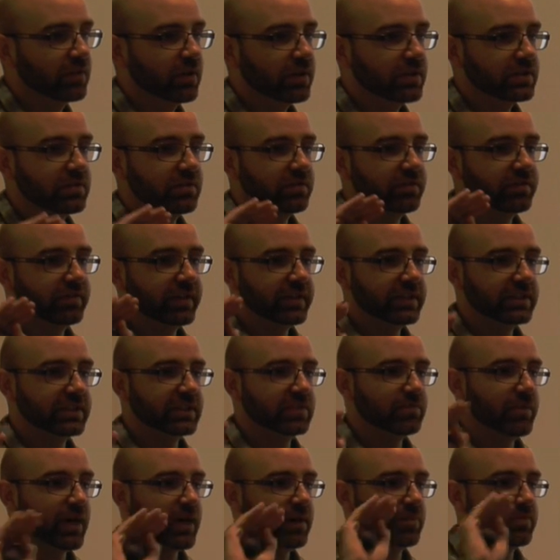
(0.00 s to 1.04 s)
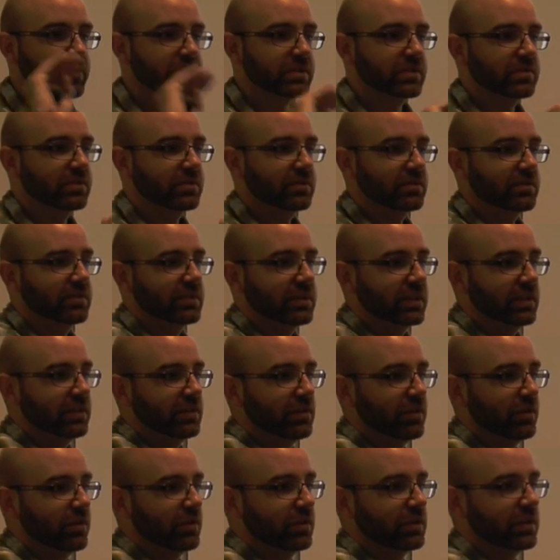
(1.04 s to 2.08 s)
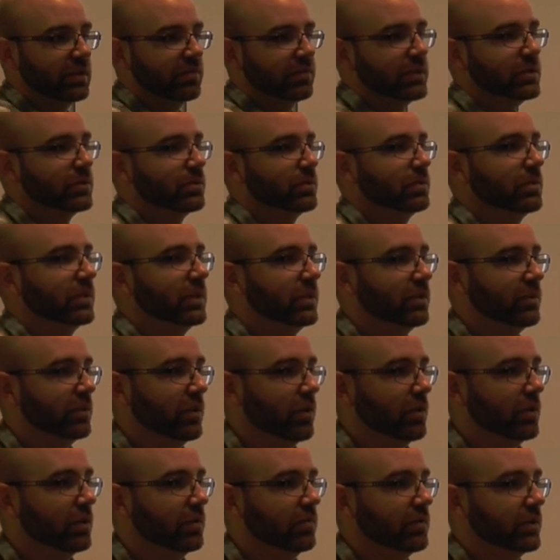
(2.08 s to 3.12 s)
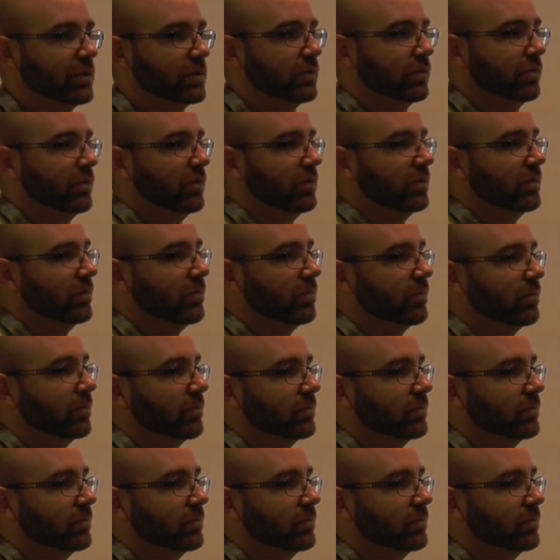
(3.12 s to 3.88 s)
lots of feature maps in the early visual system.